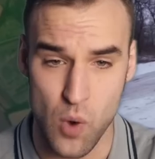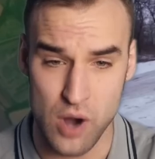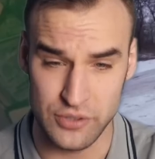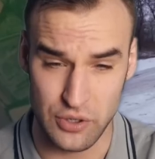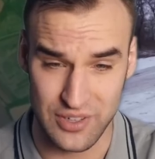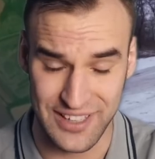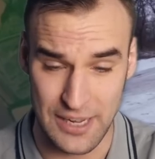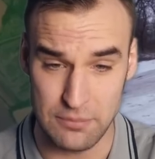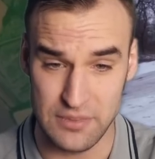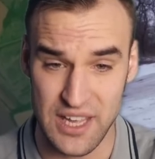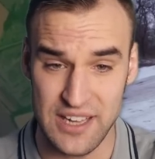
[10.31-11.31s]
Wagner
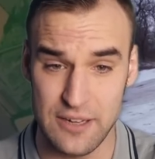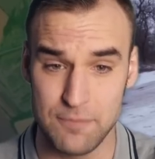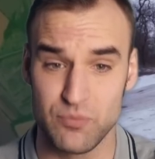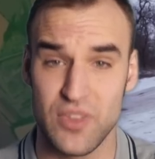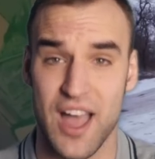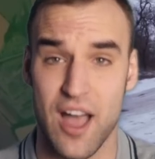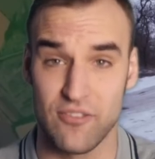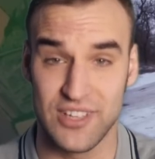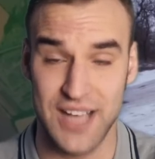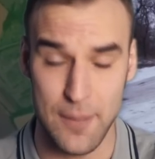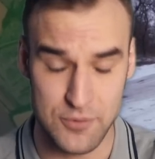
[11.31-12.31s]
claimed they
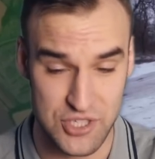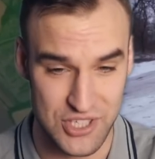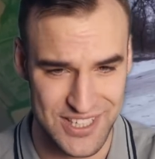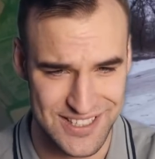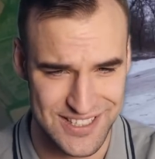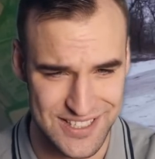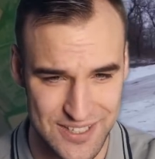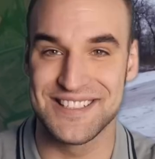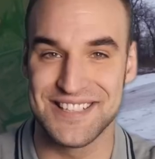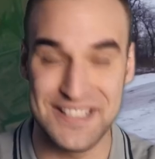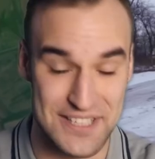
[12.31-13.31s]
have captured it.
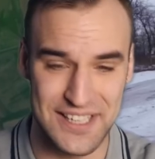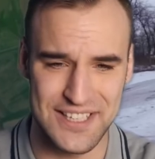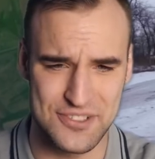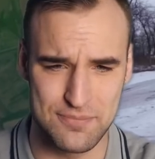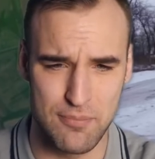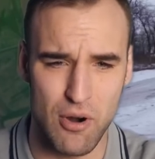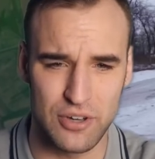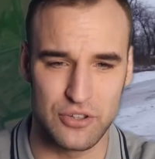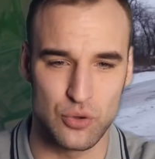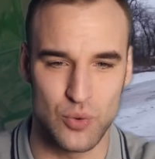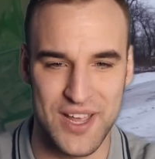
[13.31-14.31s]
Since it is
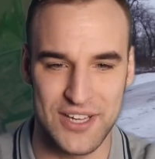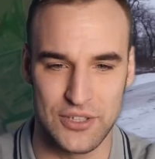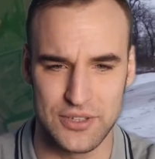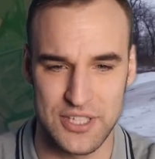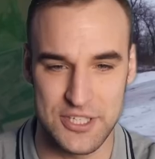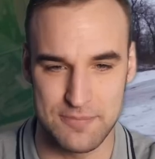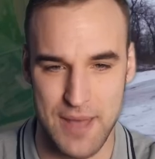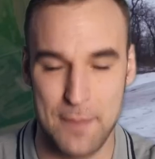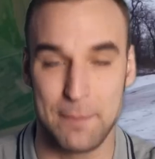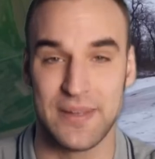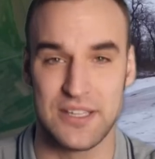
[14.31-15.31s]
marked red on this
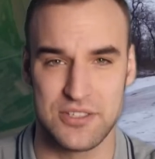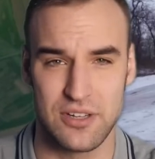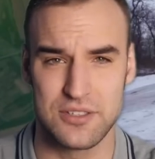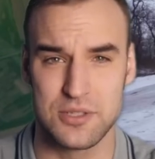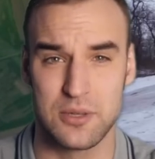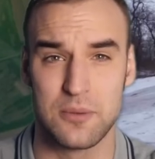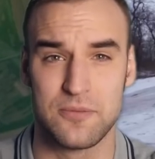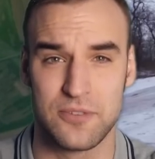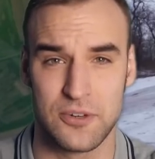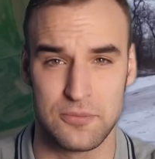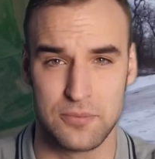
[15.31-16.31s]
map, it is also
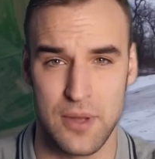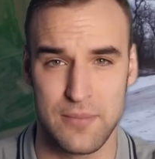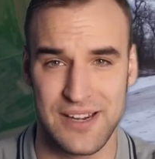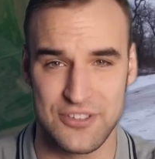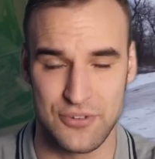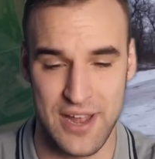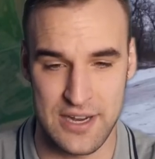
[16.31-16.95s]
confirmed by military